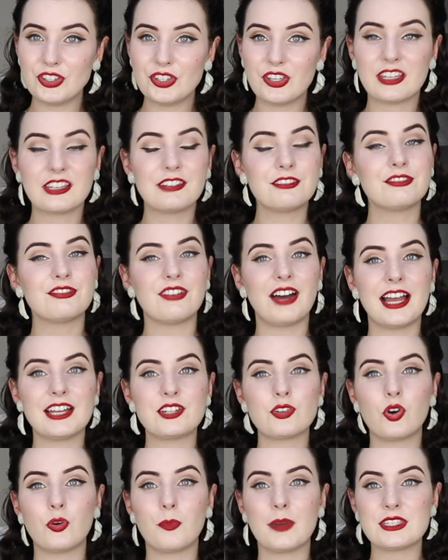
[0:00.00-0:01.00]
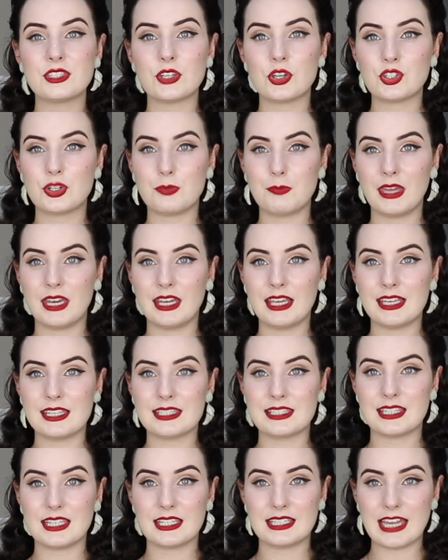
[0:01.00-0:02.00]
You can find all my social
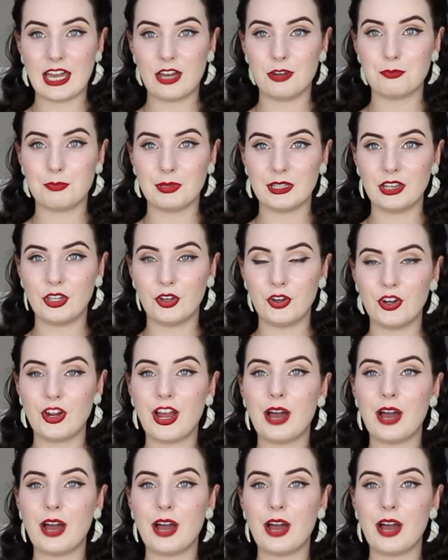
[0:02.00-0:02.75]
medias down below.